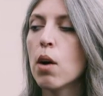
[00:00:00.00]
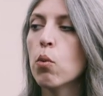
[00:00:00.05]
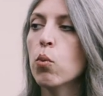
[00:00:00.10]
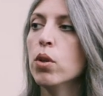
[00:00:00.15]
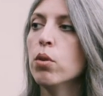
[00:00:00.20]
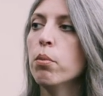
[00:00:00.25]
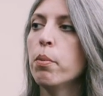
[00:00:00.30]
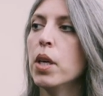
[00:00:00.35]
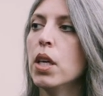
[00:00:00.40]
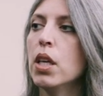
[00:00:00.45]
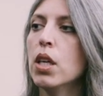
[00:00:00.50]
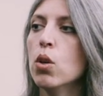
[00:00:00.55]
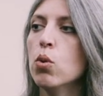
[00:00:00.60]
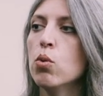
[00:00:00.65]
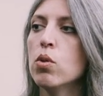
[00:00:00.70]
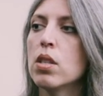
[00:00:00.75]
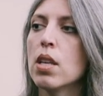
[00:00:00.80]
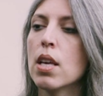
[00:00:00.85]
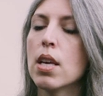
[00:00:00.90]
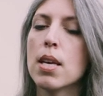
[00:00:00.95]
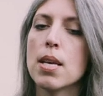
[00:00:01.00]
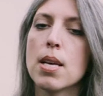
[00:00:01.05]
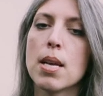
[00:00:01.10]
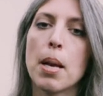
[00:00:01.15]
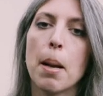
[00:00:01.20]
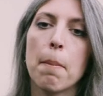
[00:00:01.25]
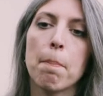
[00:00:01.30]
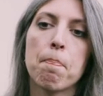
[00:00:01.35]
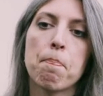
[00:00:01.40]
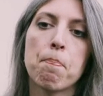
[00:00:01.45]
I will be
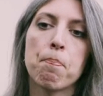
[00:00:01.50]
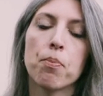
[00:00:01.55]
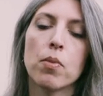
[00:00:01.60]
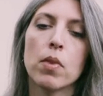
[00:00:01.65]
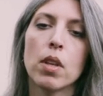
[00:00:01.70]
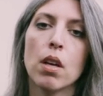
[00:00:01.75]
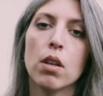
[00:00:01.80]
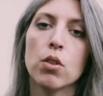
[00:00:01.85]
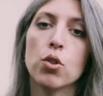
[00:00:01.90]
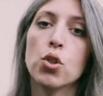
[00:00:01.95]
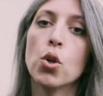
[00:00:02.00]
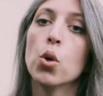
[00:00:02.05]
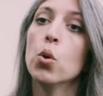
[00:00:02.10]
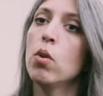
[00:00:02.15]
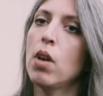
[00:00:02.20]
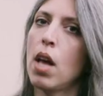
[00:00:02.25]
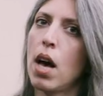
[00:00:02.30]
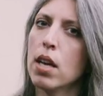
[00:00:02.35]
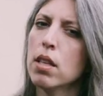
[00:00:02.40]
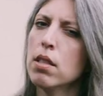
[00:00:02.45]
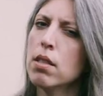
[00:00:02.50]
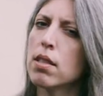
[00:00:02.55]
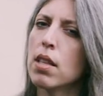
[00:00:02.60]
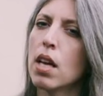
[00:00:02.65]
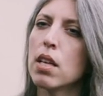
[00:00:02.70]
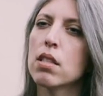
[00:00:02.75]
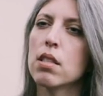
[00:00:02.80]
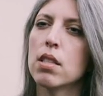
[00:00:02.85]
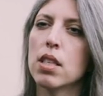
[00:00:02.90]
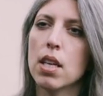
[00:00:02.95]
using 2 lights,
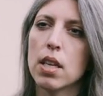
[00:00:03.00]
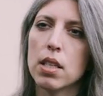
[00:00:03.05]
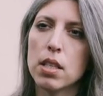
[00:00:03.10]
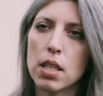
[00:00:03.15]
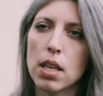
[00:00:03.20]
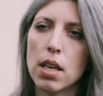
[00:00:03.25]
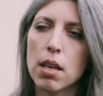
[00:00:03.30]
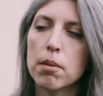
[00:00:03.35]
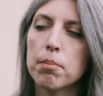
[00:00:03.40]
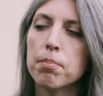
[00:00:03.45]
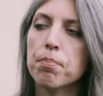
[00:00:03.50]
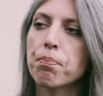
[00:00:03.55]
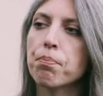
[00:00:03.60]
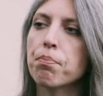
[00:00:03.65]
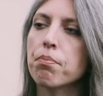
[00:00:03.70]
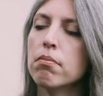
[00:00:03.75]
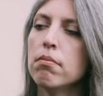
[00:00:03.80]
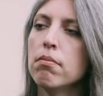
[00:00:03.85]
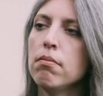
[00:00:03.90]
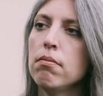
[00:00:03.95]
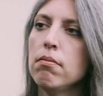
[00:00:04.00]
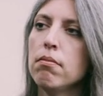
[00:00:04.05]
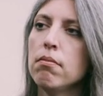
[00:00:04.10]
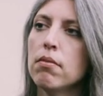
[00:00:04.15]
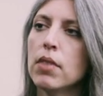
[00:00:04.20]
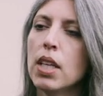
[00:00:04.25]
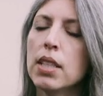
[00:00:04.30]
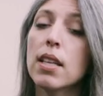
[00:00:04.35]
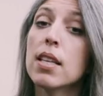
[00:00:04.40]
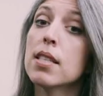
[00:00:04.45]
that's the idea.
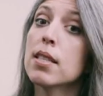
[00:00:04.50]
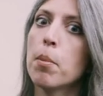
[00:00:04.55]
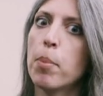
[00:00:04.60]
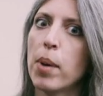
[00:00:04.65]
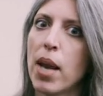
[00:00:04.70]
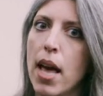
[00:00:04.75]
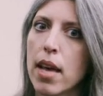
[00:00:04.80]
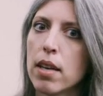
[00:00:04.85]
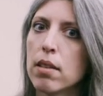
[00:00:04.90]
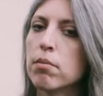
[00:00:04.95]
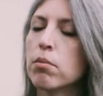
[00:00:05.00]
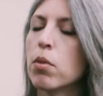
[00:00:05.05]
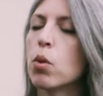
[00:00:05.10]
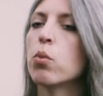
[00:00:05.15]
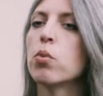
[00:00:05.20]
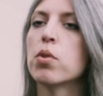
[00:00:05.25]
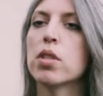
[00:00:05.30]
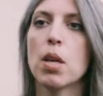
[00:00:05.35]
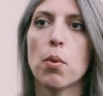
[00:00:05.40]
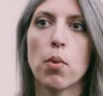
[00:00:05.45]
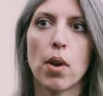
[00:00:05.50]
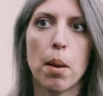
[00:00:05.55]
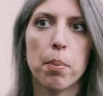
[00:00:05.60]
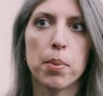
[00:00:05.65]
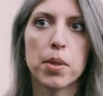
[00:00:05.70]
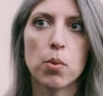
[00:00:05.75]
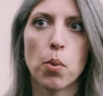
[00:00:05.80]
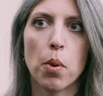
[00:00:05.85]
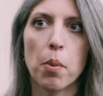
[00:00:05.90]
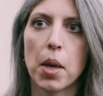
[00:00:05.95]
That's the plan. We'll see what
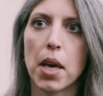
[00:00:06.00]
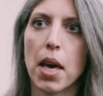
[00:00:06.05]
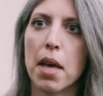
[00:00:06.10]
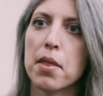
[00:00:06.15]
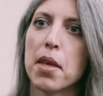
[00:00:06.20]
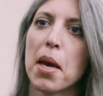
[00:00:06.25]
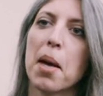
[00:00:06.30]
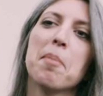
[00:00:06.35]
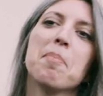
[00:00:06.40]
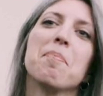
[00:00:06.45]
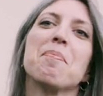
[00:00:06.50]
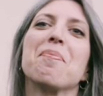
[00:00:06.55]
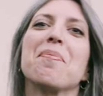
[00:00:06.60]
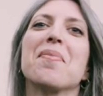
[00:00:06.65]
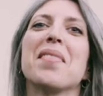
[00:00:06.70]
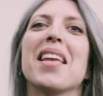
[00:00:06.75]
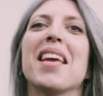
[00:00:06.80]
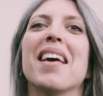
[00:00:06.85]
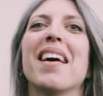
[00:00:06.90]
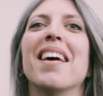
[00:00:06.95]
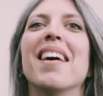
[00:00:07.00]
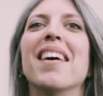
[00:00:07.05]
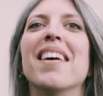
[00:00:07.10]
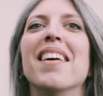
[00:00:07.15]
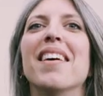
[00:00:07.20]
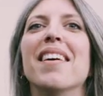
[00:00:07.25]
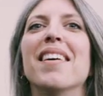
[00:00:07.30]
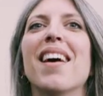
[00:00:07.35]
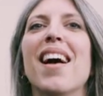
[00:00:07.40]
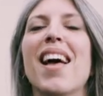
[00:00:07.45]
happens when we get there.
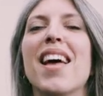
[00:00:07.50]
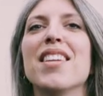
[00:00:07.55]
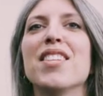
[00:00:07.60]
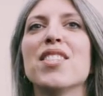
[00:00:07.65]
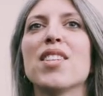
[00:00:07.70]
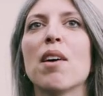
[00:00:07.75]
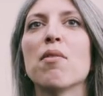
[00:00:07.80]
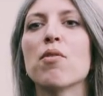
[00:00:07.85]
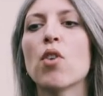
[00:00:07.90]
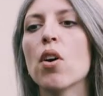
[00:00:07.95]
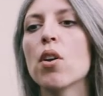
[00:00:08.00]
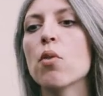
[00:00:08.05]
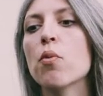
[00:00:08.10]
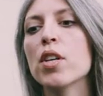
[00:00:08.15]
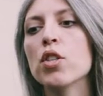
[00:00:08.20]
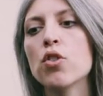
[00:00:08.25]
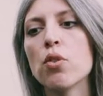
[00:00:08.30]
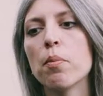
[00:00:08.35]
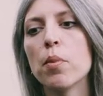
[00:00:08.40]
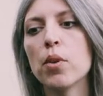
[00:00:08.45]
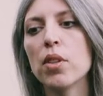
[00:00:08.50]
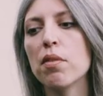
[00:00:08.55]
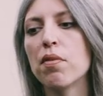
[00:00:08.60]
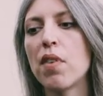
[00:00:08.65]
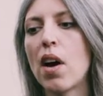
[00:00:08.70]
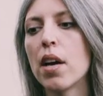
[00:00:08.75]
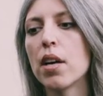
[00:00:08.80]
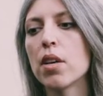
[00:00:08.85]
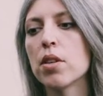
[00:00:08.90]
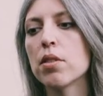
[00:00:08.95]
And I've got a range of
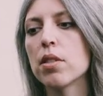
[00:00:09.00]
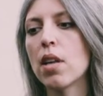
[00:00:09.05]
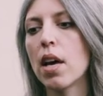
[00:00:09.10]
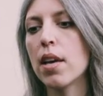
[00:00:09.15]
modifiers.